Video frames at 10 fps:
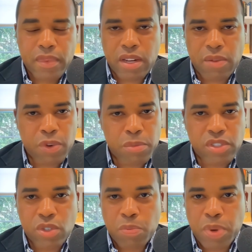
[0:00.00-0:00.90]
I come from a
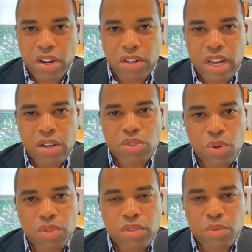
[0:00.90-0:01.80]
2-parent
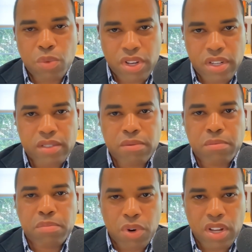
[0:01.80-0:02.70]
household, working
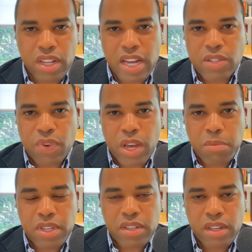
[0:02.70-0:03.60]
class
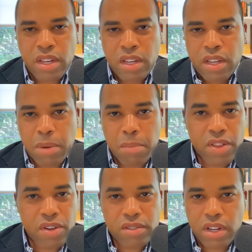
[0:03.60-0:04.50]
family. My
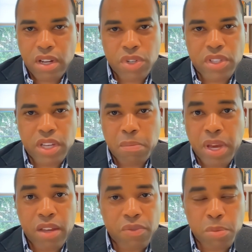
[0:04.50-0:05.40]
mother worked at a
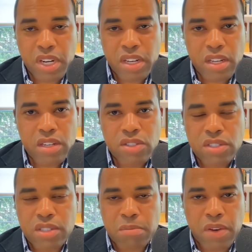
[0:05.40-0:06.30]
bank for many
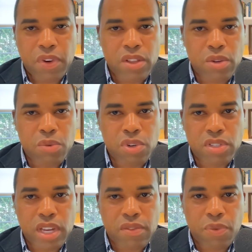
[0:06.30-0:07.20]
years, and my father
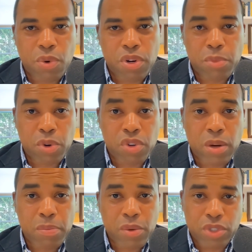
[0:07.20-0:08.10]
worked at Ford Motor
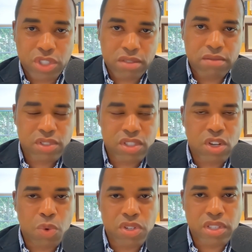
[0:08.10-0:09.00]
Company, which he
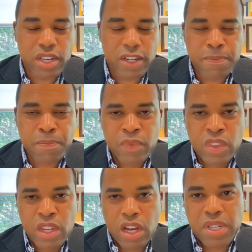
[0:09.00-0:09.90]
still works there.
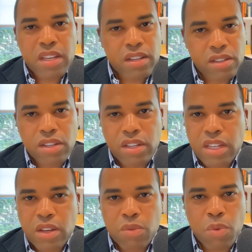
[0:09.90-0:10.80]
But
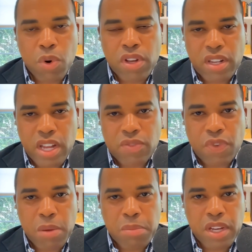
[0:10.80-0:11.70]
again, they were a working class
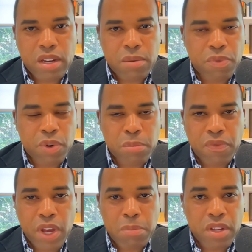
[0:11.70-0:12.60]
family. I come from
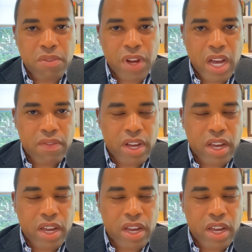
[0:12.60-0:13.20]
a family of 5.